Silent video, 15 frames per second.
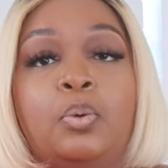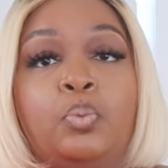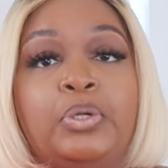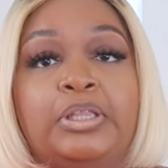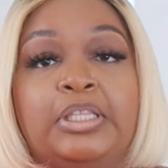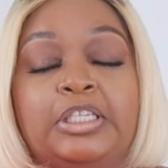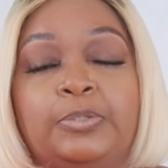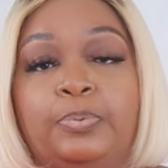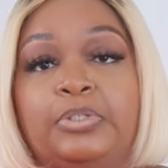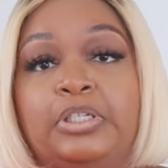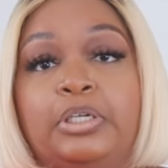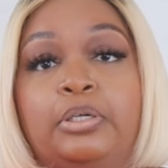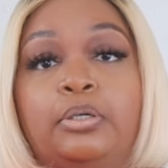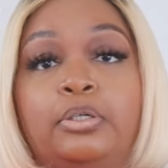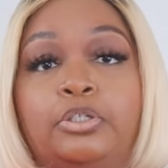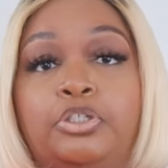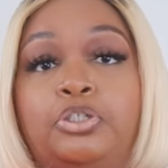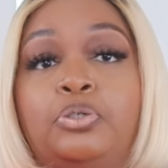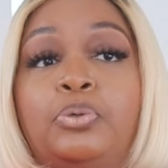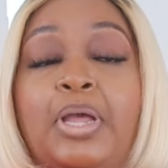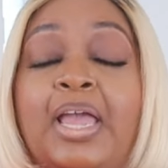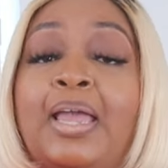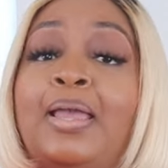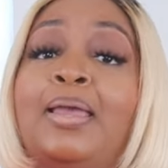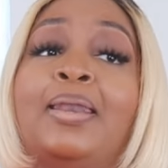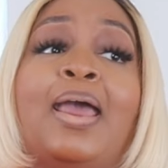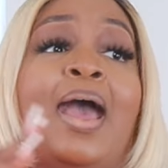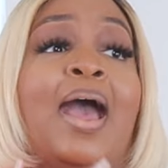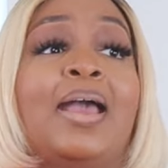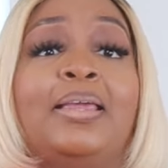with this particular shoe,
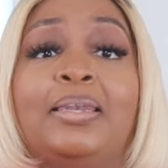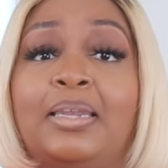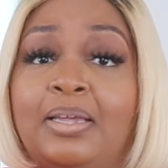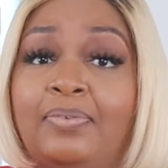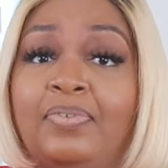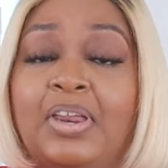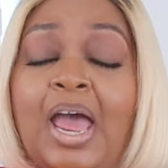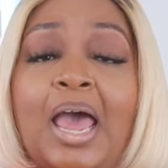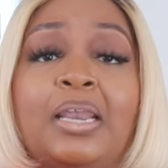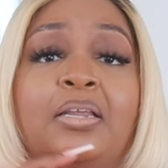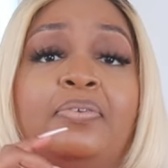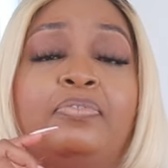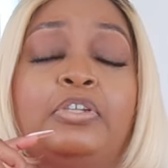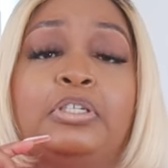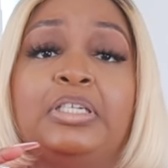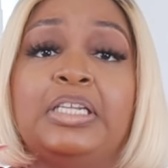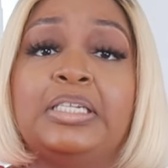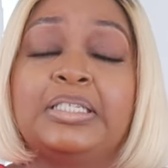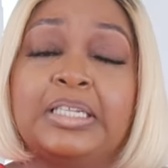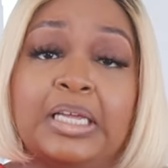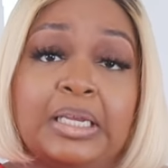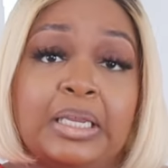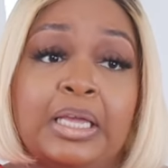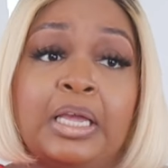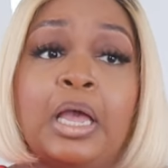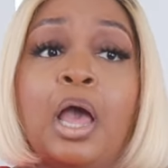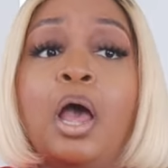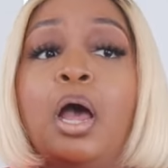and I love it. I love the detailing